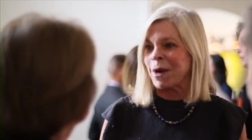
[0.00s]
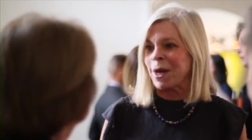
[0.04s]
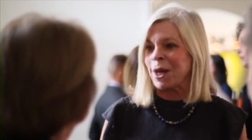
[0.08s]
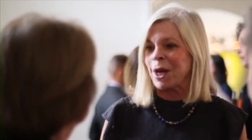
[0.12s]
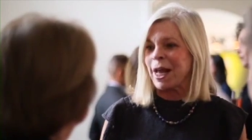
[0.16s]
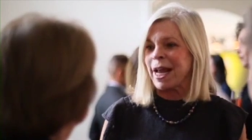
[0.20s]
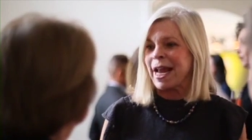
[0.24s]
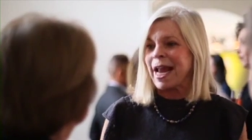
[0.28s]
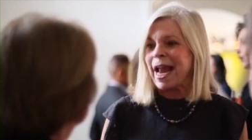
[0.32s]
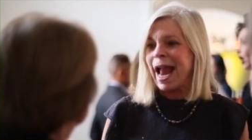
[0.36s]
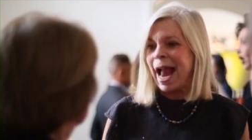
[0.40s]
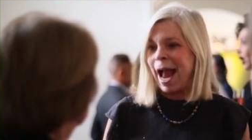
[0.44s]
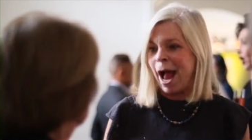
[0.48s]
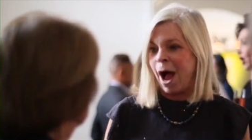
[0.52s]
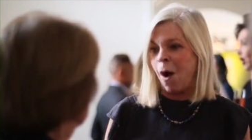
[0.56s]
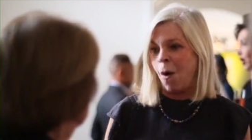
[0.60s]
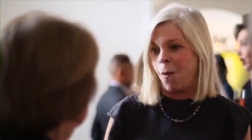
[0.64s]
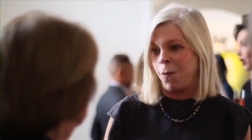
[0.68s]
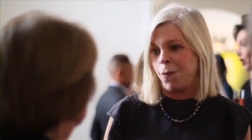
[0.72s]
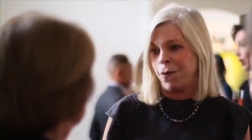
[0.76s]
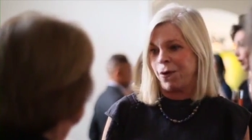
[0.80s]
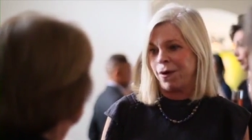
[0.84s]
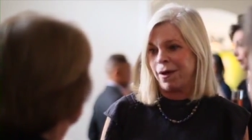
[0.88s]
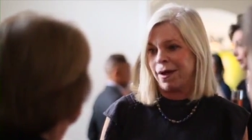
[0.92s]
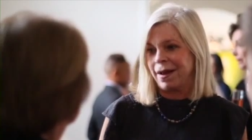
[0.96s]
do the decor for the
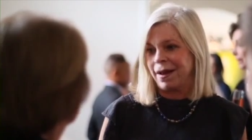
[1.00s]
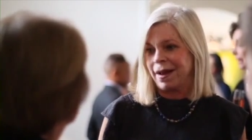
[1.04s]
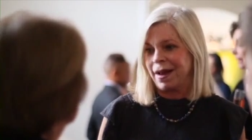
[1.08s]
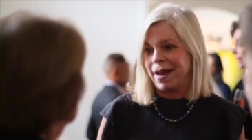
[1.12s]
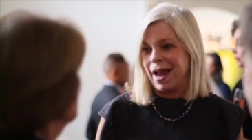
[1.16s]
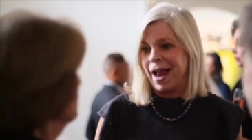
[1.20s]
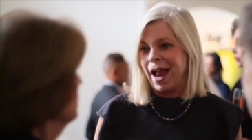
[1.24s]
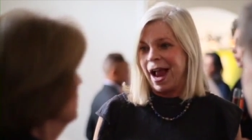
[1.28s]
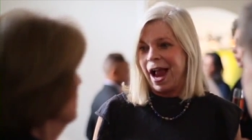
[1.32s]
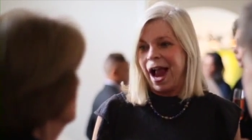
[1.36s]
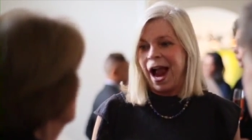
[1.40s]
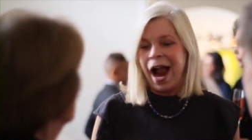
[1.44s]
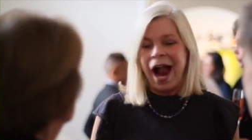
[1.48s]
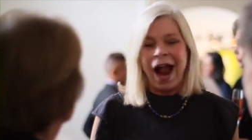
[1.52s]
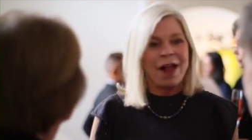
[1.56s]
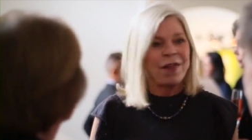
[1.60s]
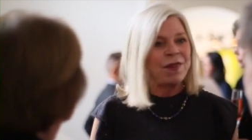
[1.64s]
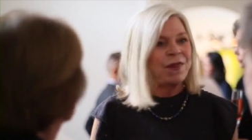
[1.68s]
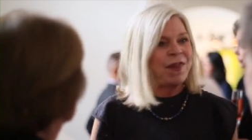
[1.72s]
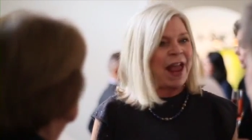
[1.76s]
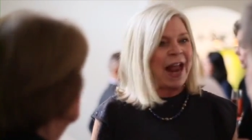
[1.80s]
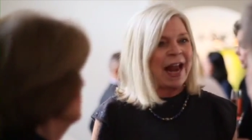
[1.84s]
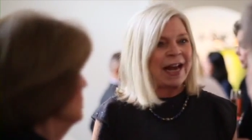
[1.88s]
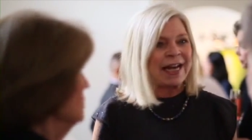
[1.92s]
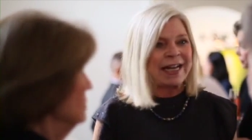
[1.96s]
ball.
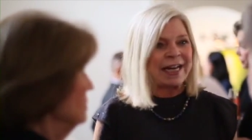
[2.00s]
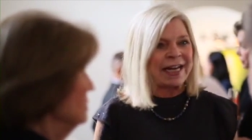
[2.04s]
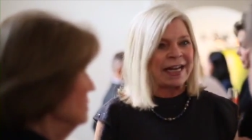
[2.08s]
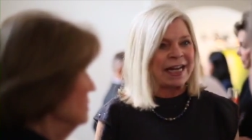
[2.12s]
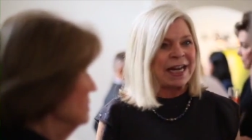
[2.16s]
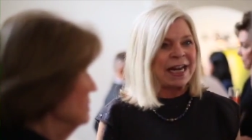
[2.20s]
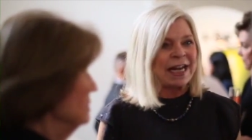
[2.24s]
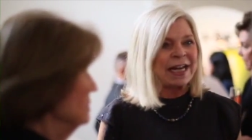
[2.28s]
And I